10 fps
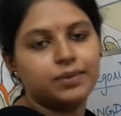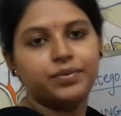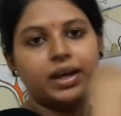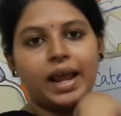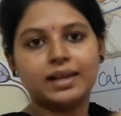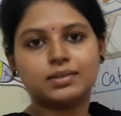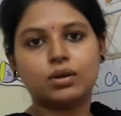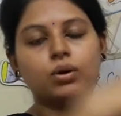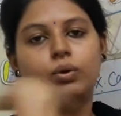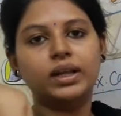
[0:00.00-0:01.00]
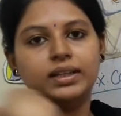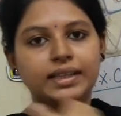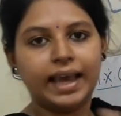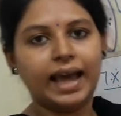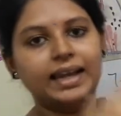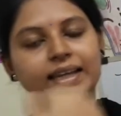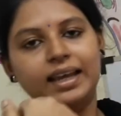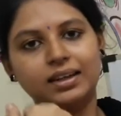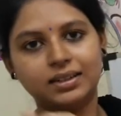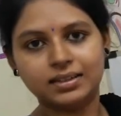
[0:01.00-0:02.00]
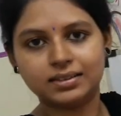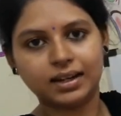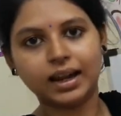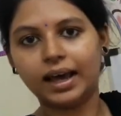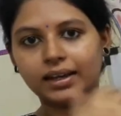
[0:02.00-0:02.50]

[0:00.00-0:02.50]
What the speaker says: and we are excluding the alligators,